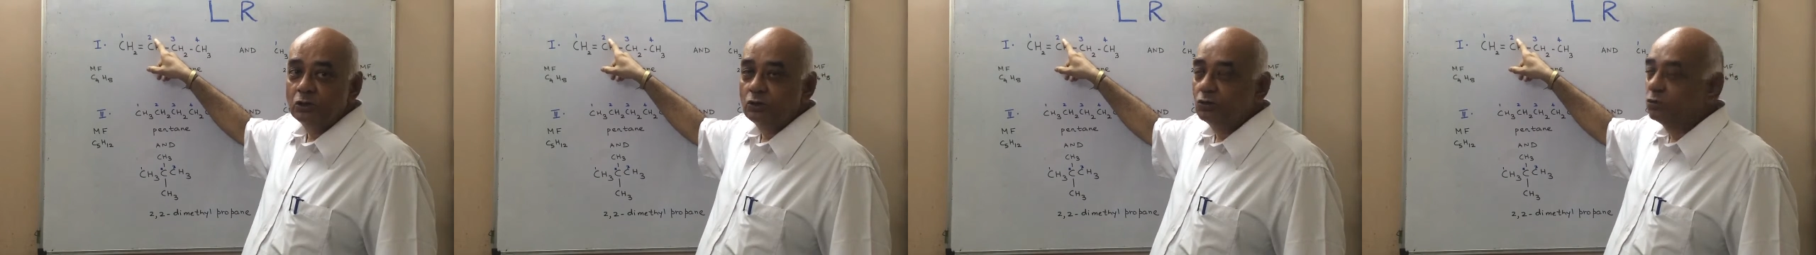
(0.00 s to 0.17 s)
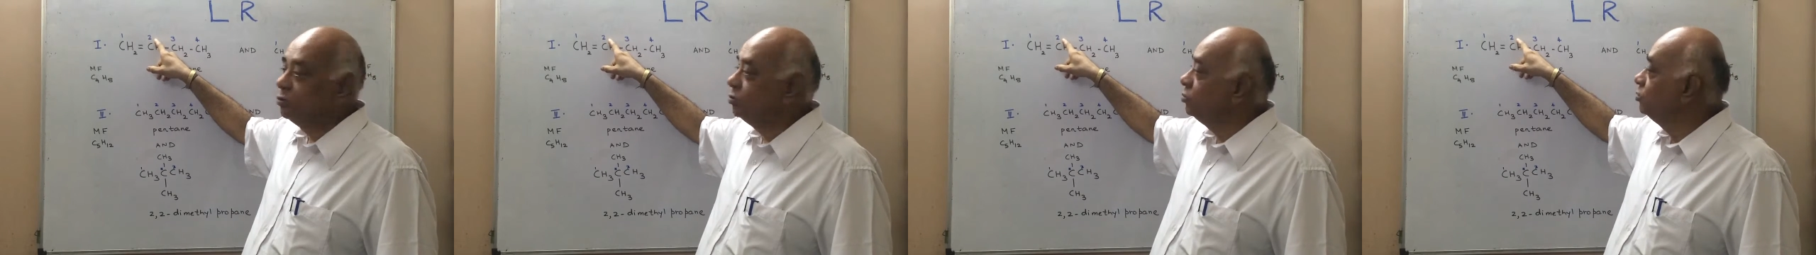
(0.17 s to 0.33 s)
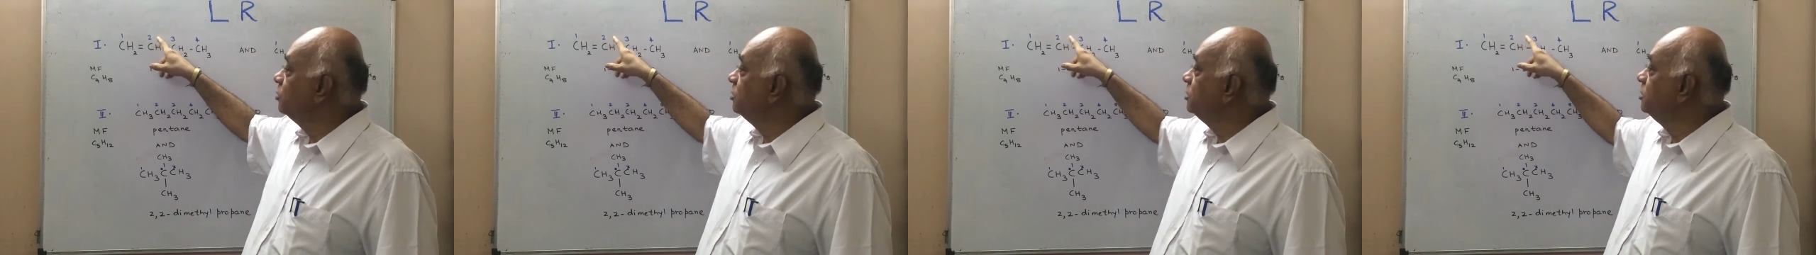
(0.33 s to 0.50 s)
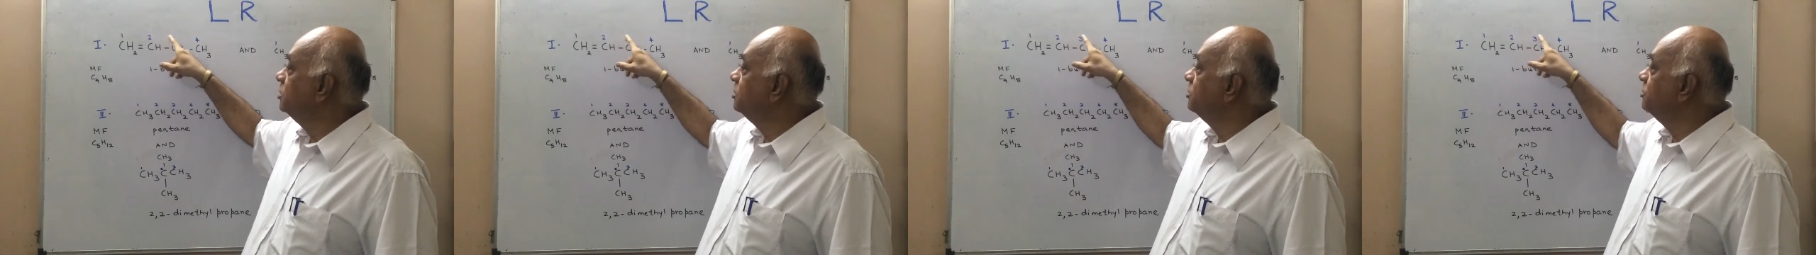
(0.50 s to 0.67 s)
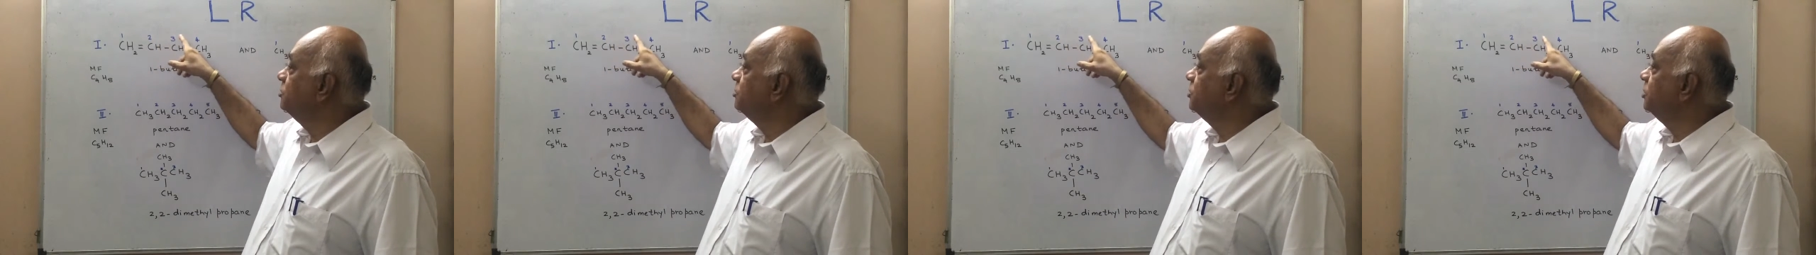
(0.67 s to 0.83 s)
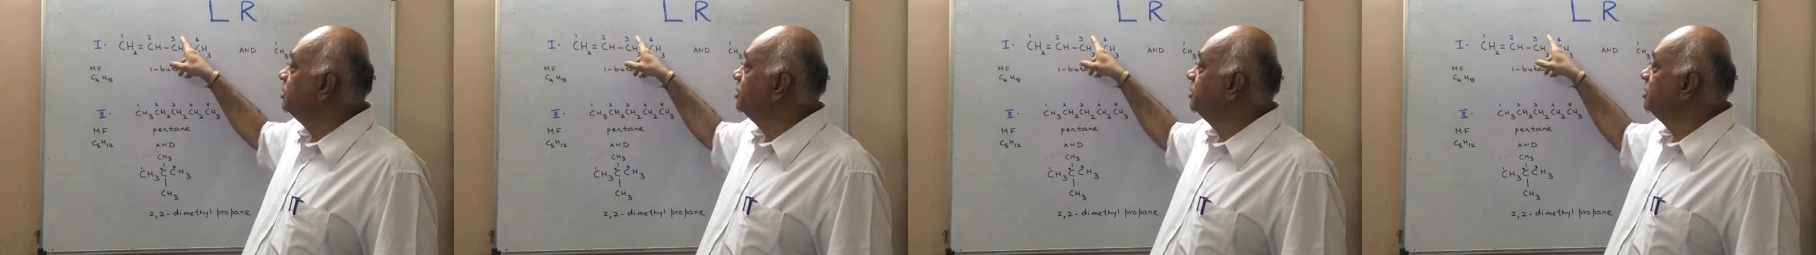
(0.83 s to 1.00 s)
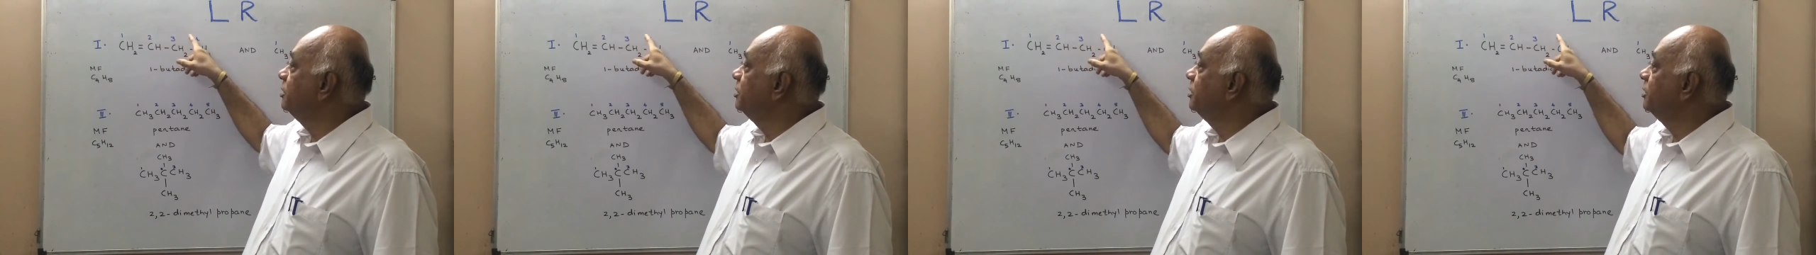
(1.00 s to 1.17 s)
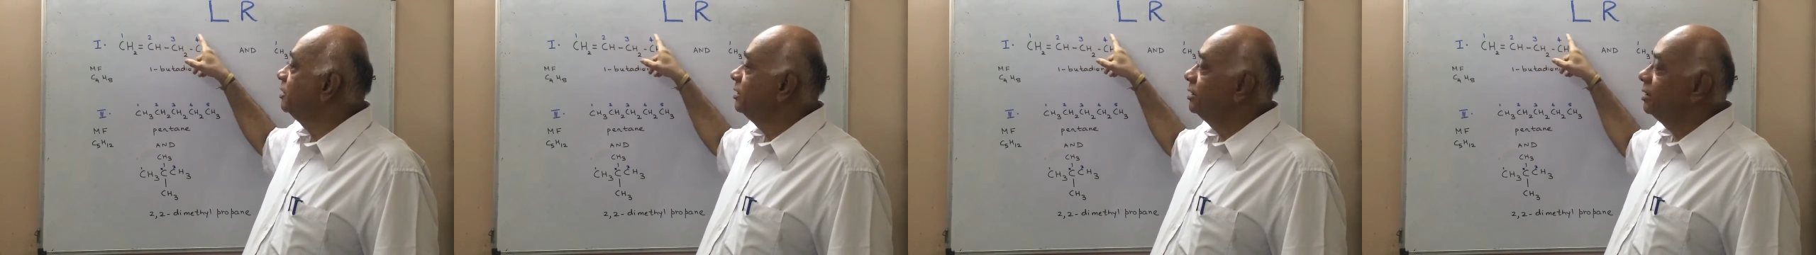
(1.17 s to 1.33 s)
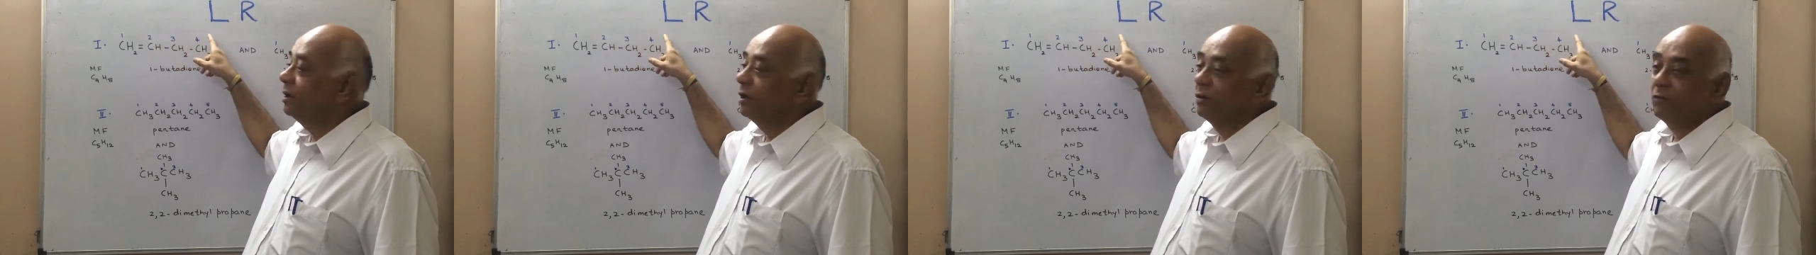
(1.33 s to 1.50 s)
2, 3,
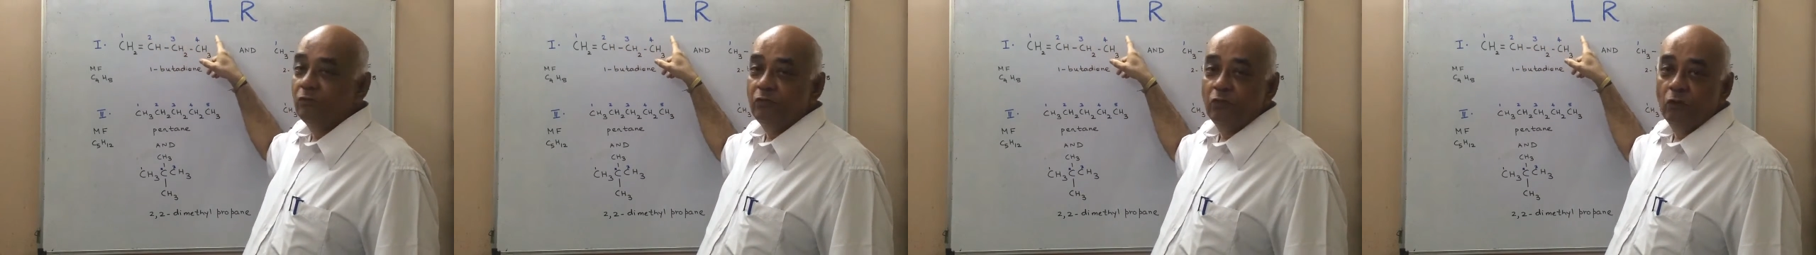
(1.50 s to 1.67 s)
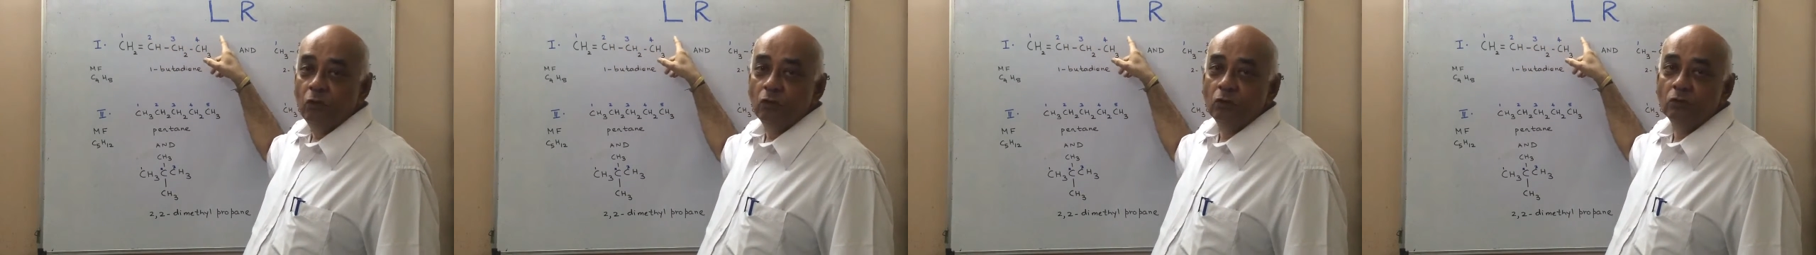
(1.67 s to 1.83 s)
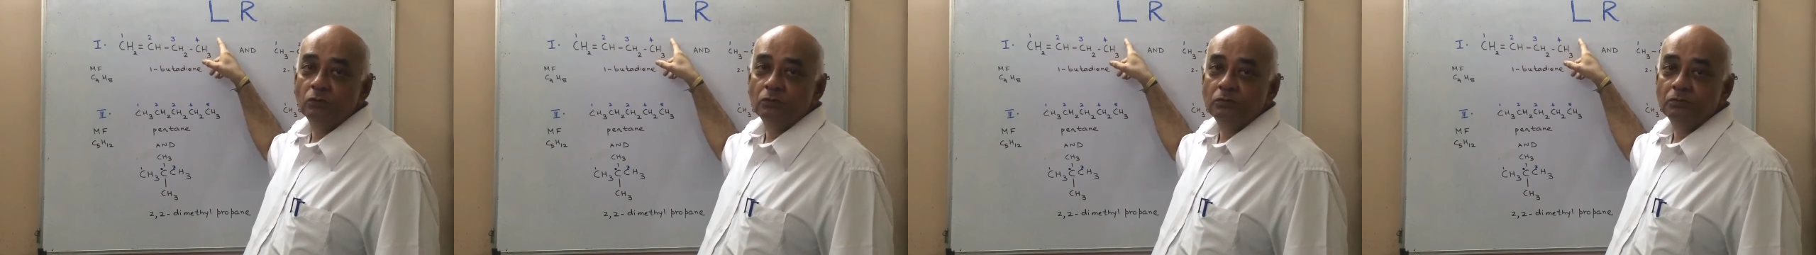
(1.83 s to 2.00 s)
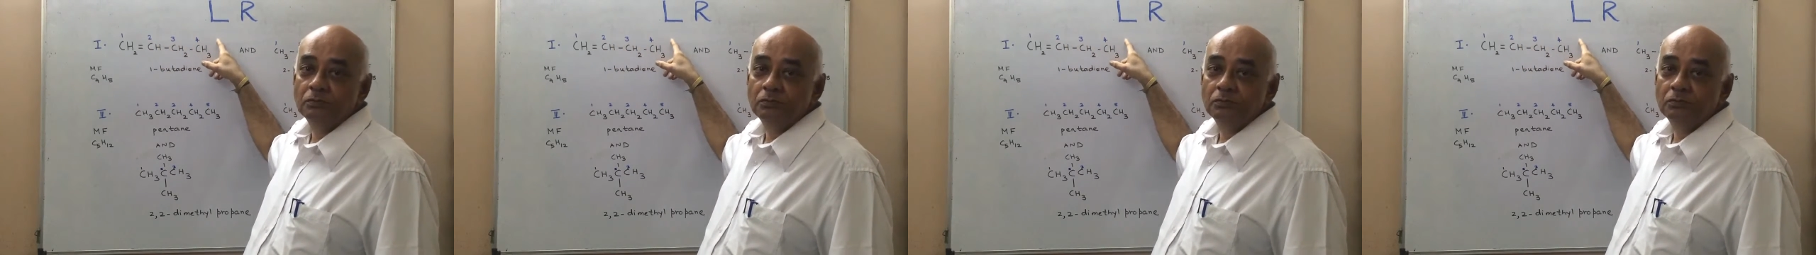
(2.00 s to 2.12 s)
and 4.